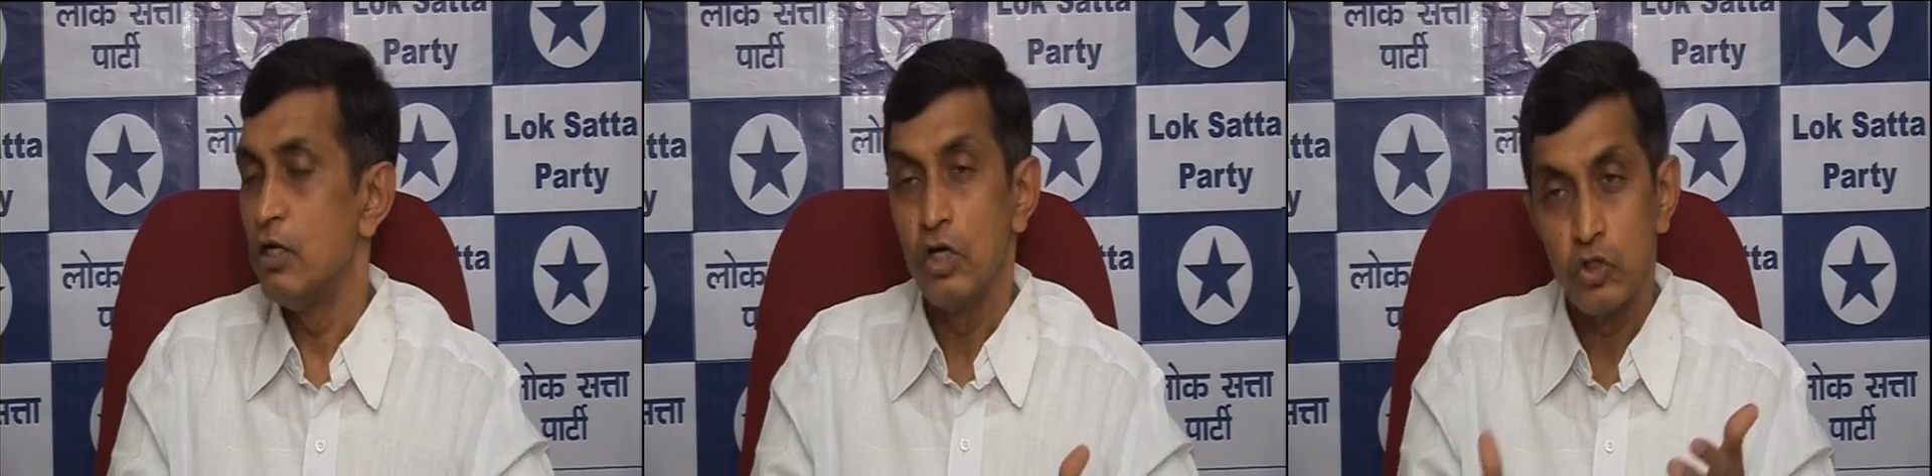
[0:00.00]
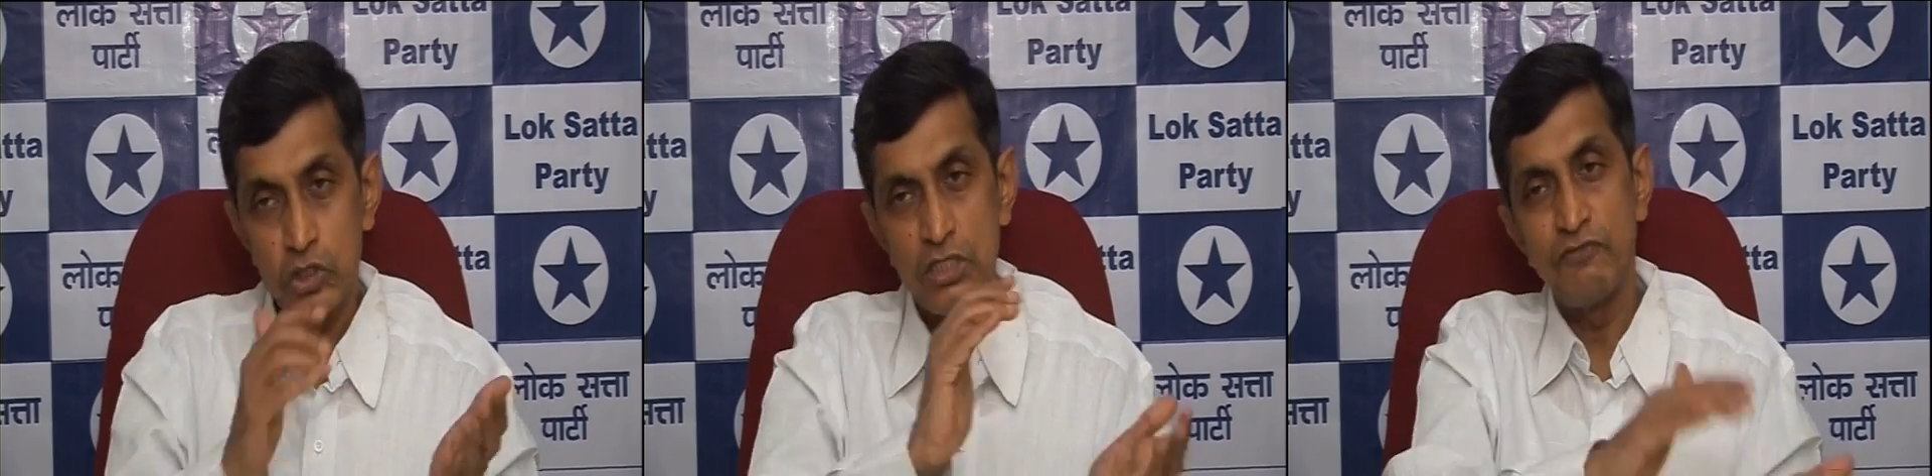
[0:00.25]

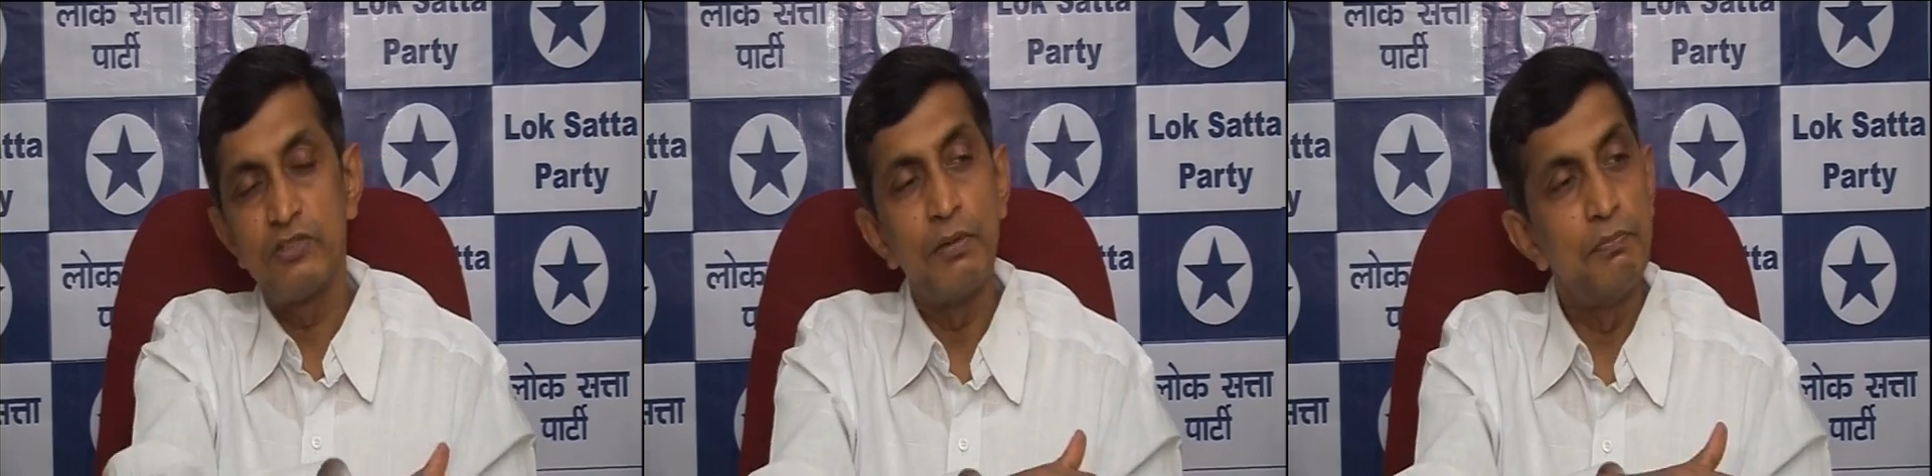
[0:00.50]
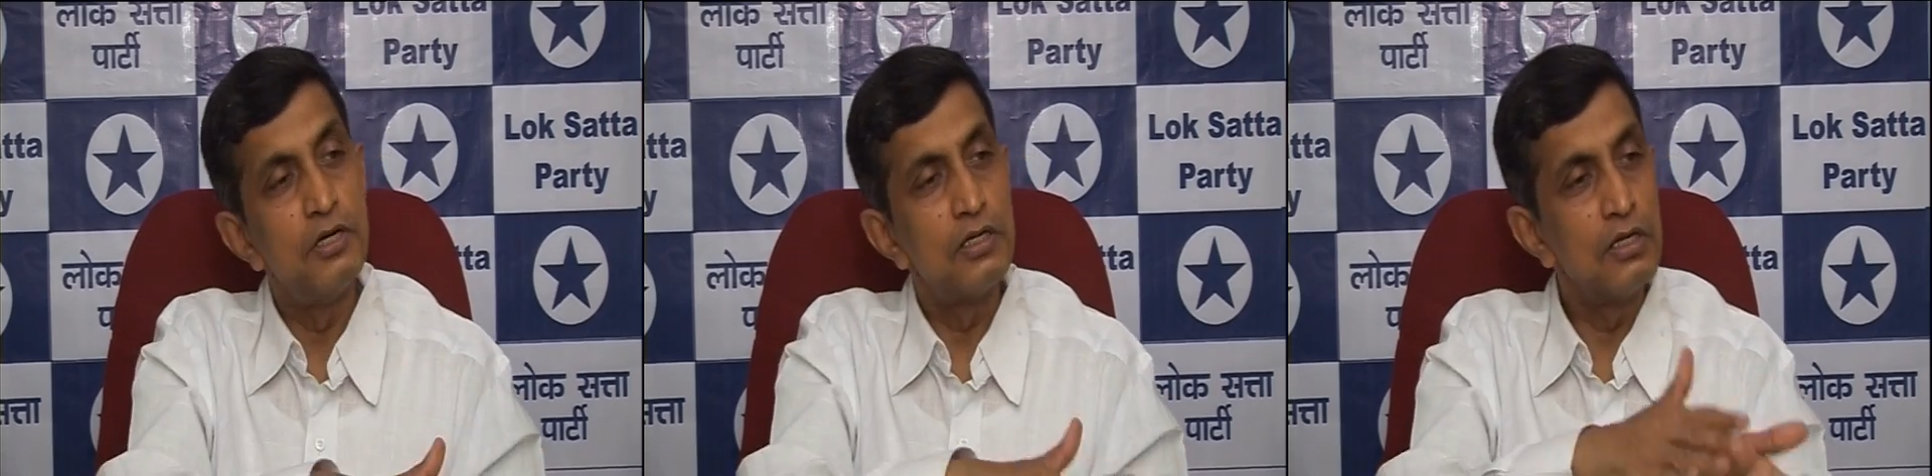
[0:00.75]
To shift the
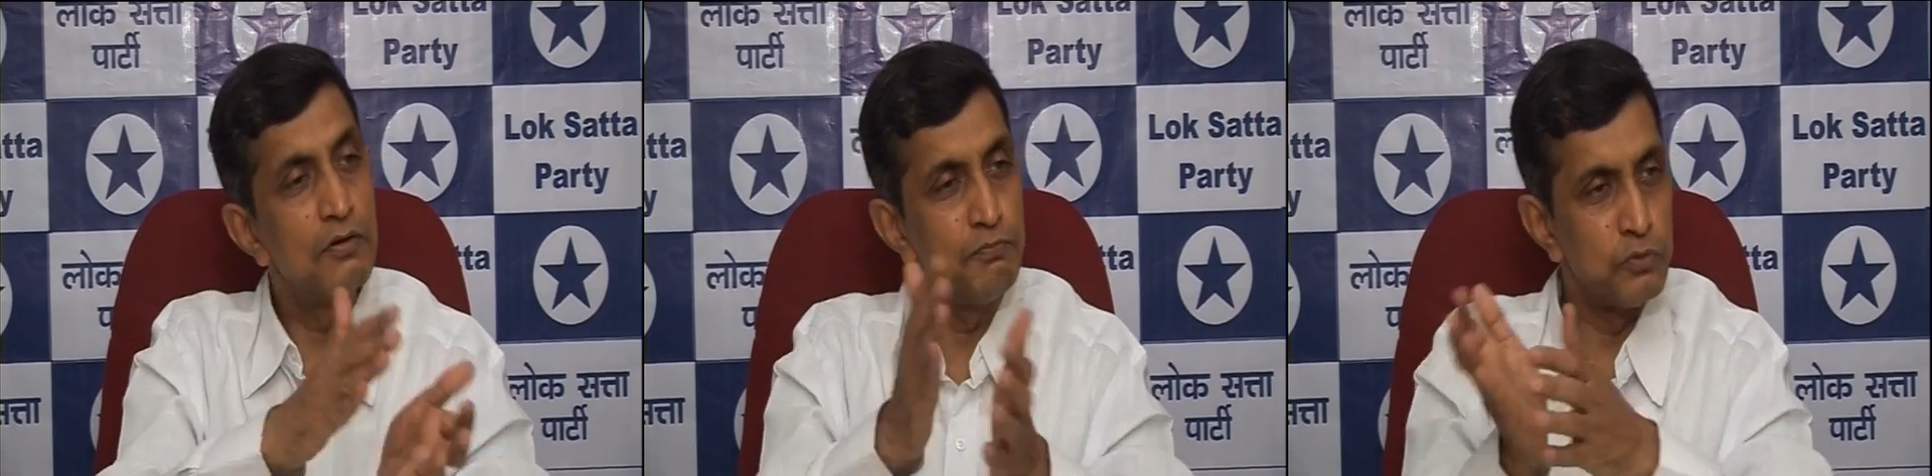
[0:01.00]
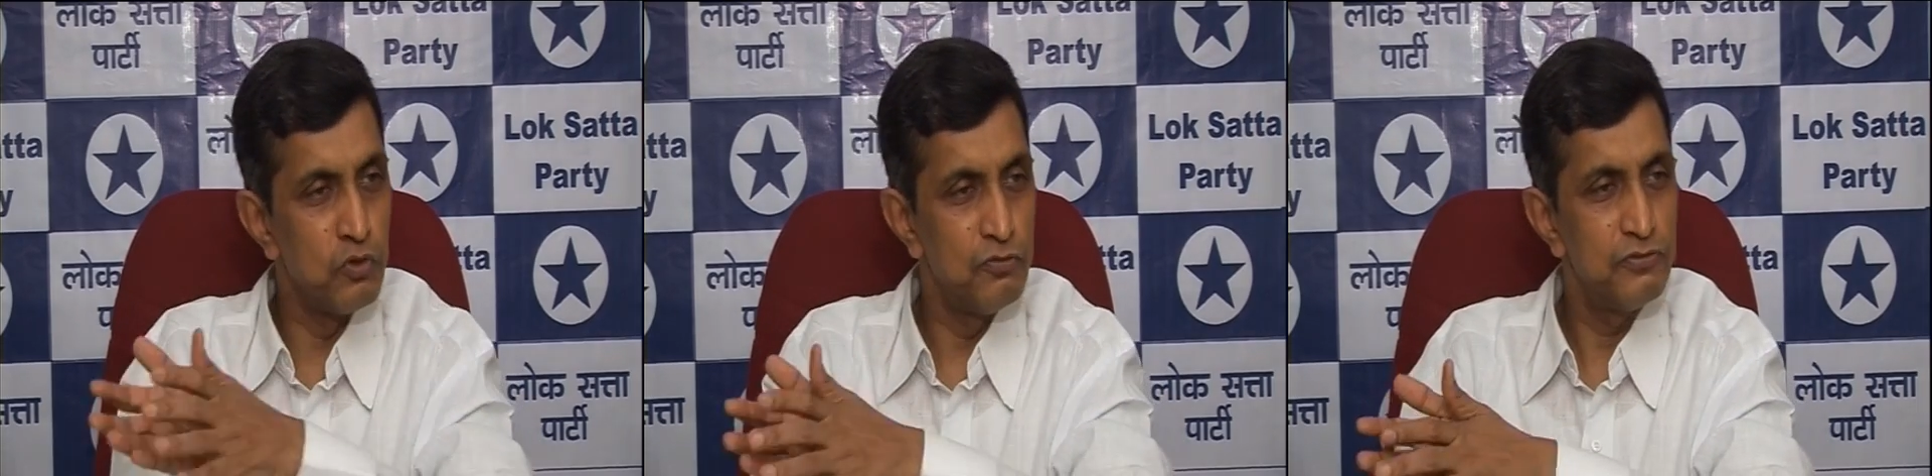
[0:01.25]
burden of
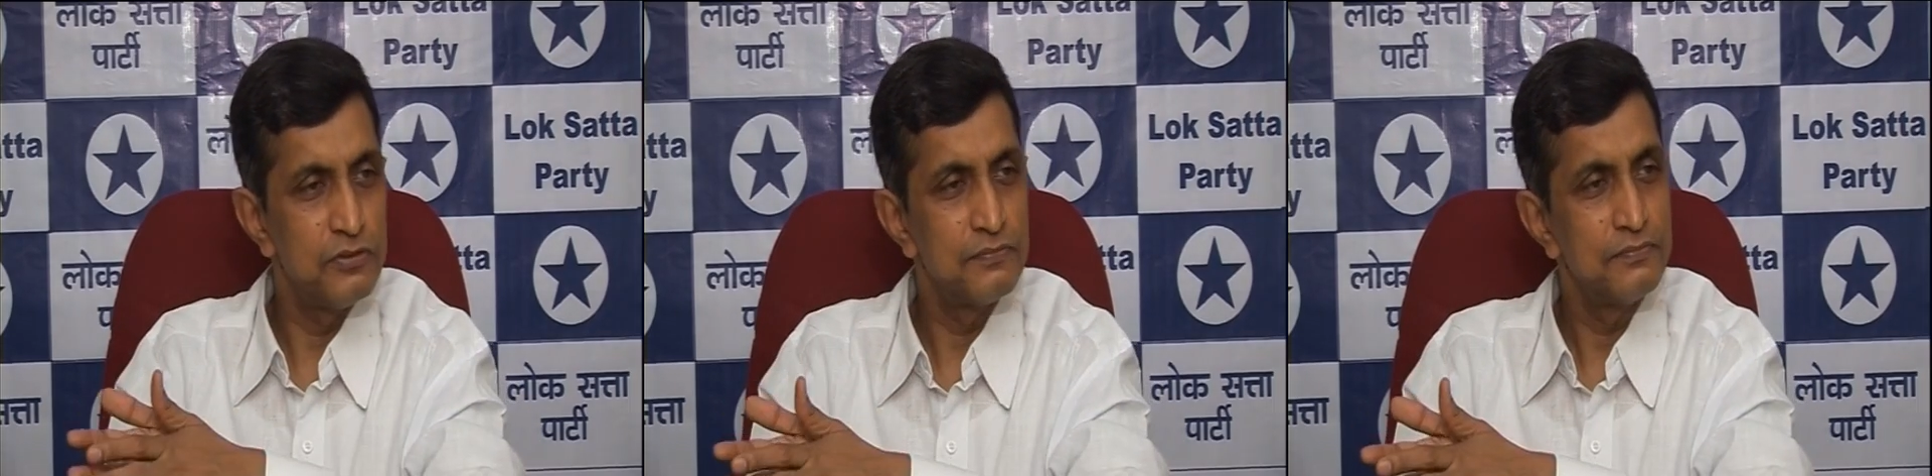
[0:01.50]
proof